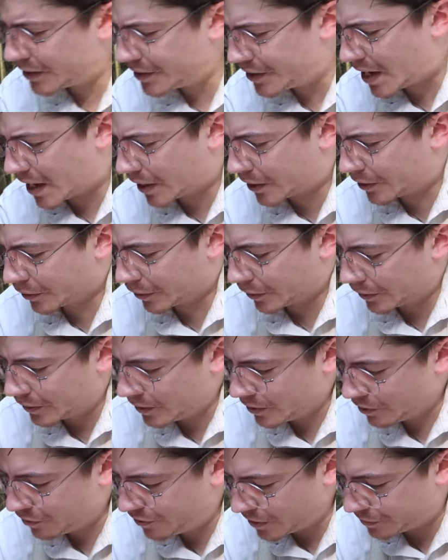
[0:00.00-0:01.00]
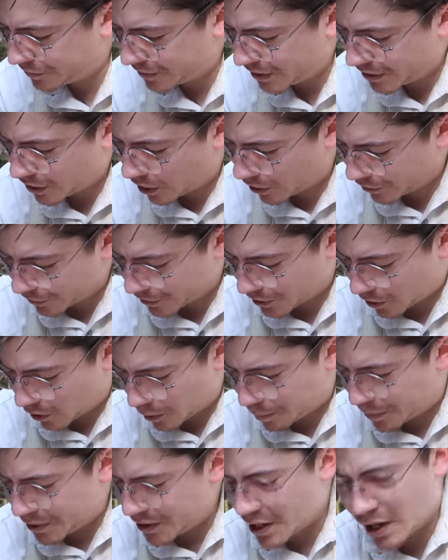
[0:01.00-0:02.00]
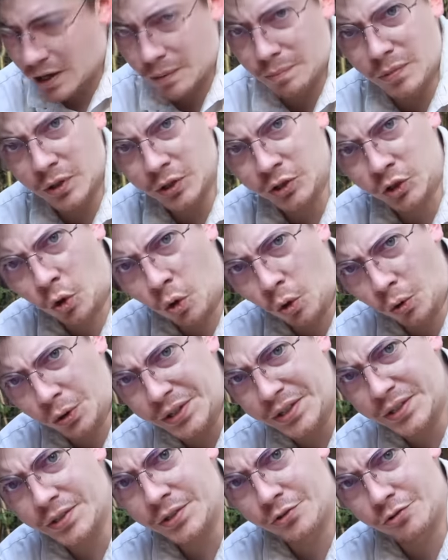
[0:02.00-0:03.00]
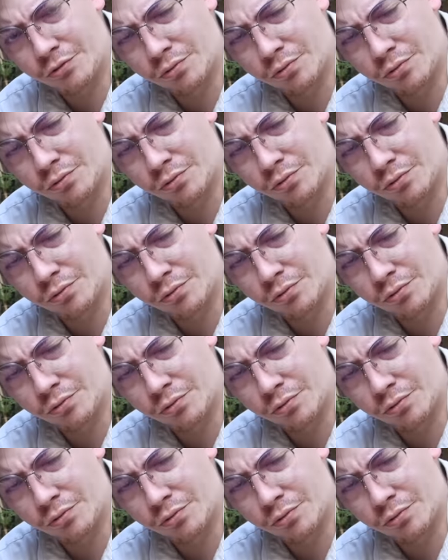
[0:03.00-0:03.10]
& Decker 1500 RPM corded